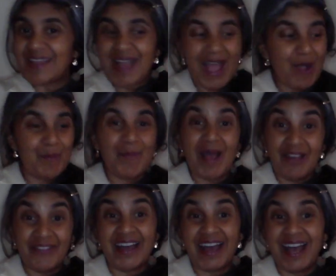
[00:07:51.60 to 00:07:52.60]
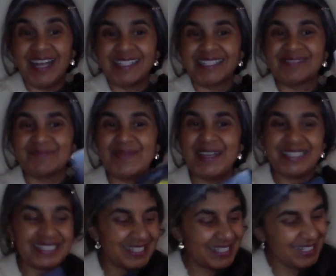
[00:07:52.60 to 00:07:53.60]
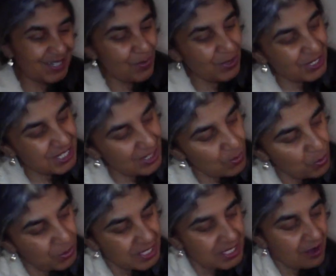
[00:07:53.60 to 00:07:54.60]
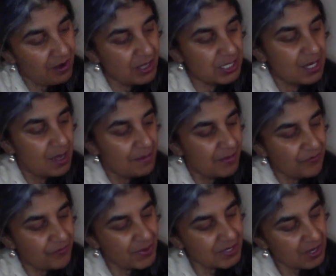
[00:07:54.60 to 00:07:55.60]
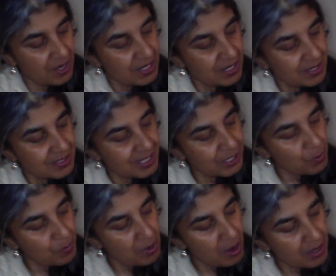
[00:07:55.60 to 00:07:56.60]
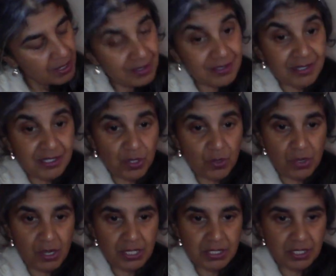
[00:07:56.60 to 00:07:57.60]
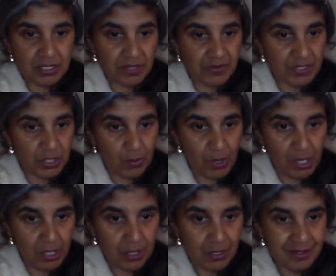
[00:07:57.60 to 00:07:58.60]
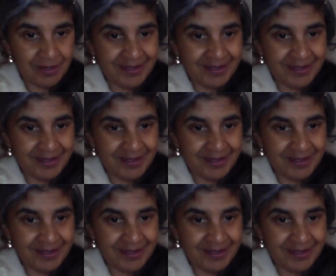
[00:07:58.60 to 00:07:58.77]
Now, how about that? It's amazing, isn't it? I want you to see all these cards as I say goodbye because it's so nice. I don't think it's going to work.